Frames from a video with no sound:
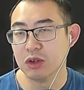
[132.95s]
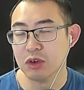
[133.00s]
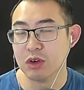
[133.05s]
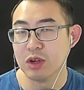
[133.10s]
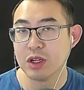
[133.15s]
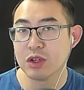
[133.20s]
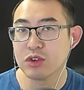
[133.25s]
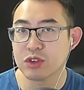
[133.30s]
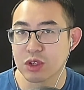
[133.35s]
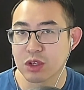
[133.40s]
in
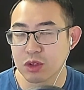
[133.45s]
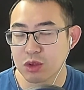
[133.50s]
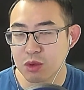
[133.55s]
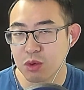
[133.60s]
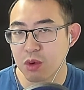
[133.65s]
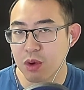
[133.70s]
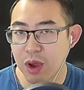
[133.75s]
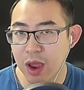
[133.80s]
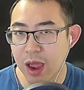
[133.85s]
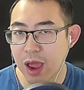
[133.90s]
Indonesia
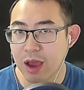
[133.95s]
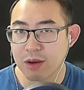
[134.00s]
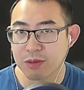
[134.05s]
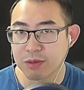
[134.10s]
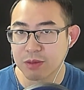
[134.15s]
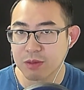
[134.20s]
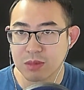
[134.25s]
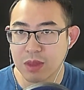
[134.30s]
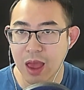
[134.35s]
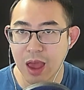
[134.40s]
to
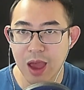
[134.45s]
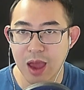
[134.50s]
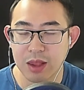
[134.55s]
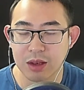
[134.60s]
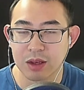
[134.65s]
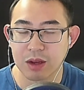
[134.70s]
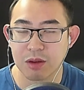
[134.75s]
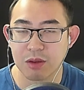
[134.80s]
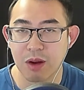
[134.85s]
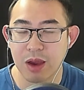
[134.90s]
have
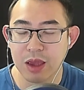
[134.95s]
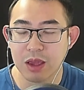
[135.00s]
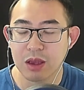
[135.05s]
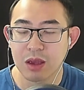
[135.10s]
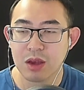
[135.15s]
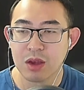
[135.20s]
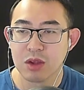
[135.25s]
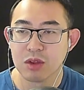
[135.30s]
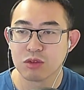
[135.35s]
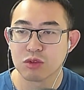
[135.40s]
that, right?